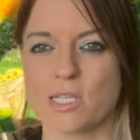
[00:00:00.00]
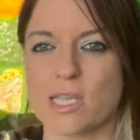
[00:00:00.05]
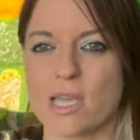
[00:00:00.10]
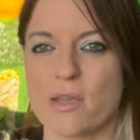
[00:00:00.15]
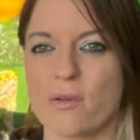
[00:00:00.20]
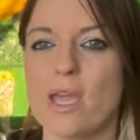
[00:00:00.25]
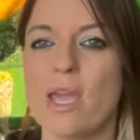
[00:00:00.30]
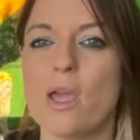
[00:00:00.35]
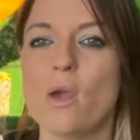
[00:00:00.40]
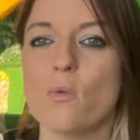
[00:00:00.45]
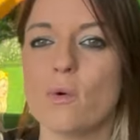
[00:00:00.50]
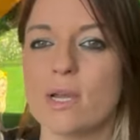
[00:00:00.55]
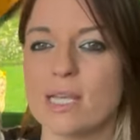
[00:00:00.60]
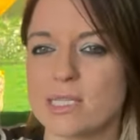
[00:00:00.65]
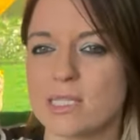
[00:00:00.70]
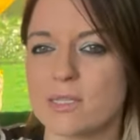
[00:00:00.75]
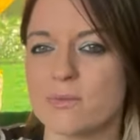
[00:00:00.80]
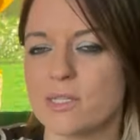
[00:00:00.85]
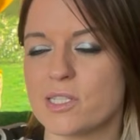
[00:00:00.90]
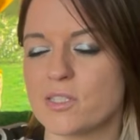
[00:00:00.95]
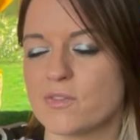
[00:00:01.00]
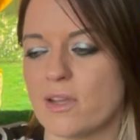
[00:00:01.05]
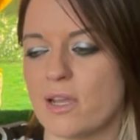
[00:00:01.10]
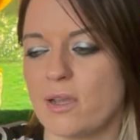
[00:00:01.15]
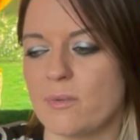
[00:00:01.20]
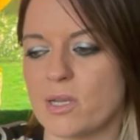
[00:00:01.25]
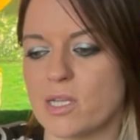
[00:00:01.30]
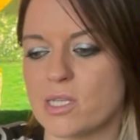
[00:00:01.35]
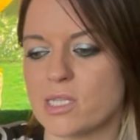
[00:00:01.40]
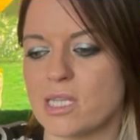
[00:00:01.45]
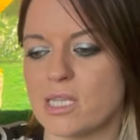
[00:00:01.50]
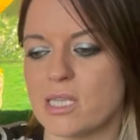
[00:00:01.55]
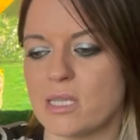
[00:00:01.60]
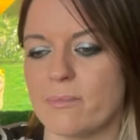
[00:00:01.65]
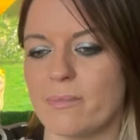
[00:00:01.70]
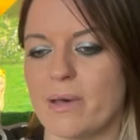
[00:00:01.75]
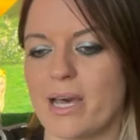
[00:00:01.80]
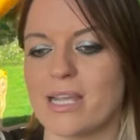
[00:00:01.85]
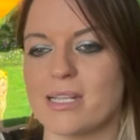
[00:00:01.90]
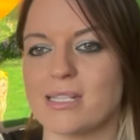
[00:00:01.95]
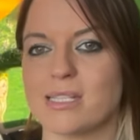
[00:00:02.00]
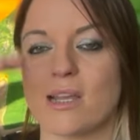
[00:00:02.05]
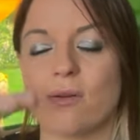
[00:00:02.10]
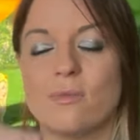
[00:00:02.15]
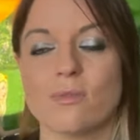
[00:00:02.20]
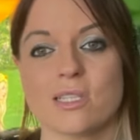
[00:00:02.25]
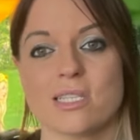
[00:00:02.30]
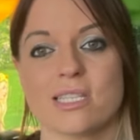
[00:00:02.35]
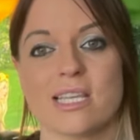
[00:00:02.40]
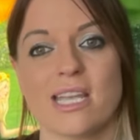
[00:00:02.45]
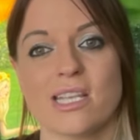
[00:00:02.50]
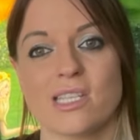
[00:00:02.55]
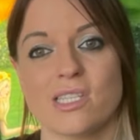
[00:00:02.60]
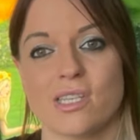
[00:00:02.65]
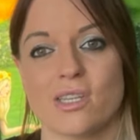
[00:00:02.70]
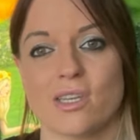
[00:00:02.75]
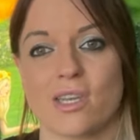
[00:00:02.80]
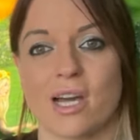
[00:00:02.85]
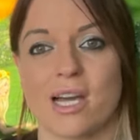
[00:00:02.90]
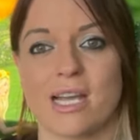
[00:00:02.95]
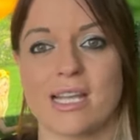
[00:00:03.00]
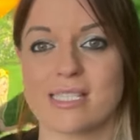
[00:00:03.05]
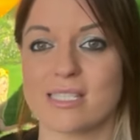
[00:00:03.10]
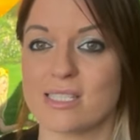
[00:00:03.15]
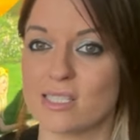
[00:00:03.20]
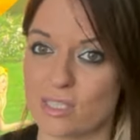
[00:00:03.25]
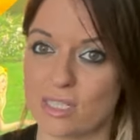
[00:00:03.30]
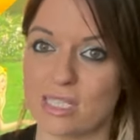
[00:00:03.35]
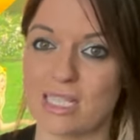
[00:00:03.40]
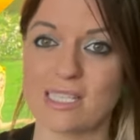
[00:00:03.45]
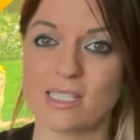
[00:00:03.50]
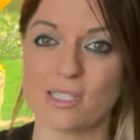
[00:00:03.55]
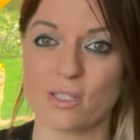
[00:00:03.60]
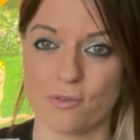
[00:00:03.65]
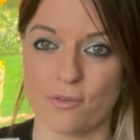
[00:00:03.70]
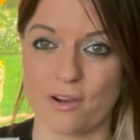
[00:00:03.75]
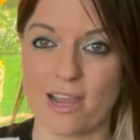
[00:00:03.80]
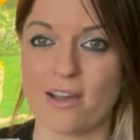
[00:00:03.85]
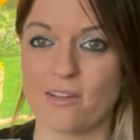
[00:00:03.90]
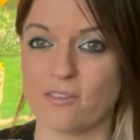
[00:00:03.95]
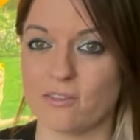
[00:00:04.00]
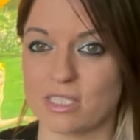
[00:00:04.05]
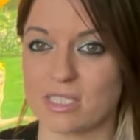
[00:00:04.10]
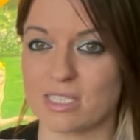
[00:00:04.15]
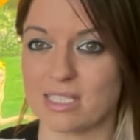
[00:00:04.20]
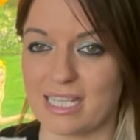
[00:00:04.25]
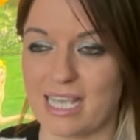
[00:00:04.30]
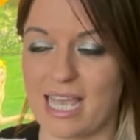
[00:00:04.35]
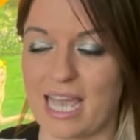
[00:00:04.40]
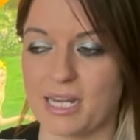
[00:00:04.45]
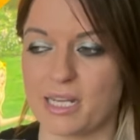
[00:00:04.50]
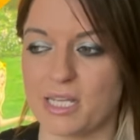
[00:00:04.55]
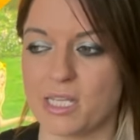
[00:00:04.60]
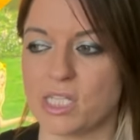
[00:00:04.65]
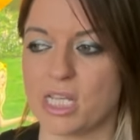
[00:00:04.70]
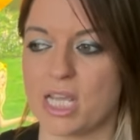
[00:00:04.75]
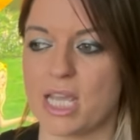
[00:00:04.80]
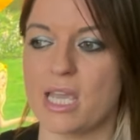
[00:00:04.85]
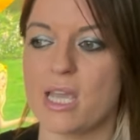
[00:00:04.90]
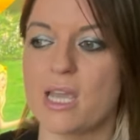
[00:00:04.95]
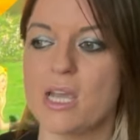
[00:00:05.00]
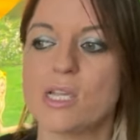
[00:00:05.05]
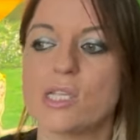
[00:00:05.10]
So when someone is very much in the mind, I will say to you guys, you need to ground the energy.